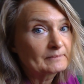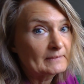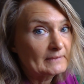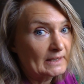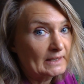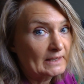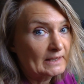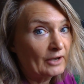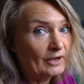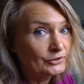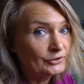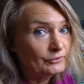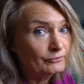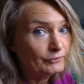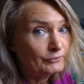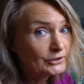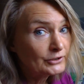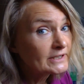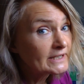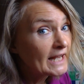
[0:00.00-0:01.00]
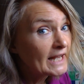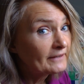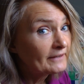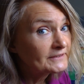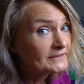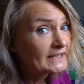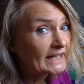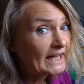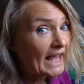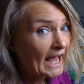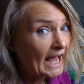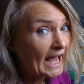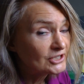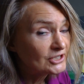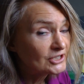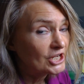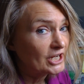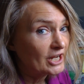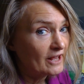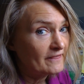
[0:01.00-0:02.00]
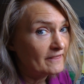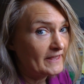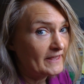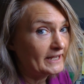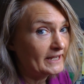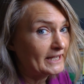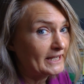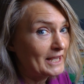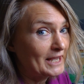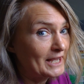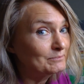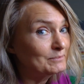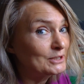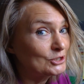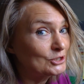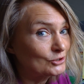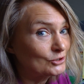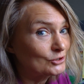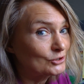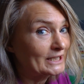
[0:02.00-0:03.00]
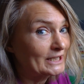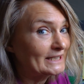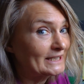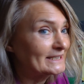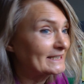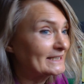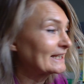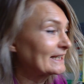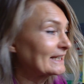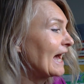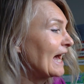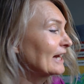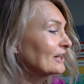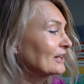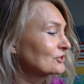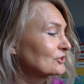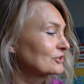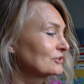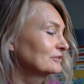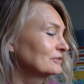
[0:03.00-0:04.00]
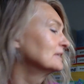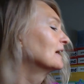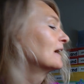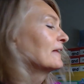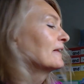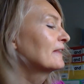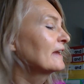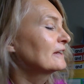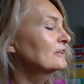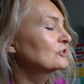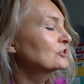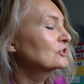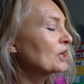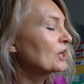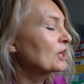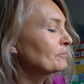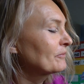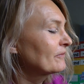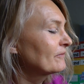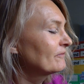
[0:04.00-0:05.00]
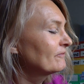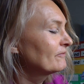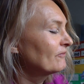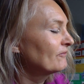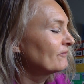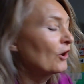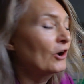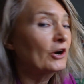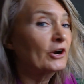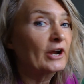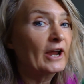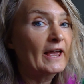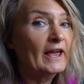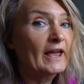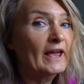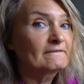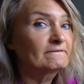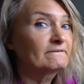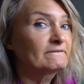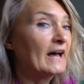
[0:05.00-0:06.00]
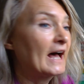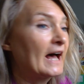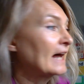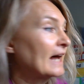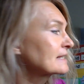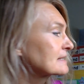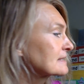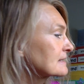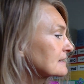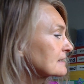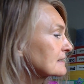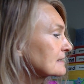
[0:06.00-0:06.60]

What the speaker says: Now, you first have to catch it, and they can be tricky to catch. Now, they jump far and fast.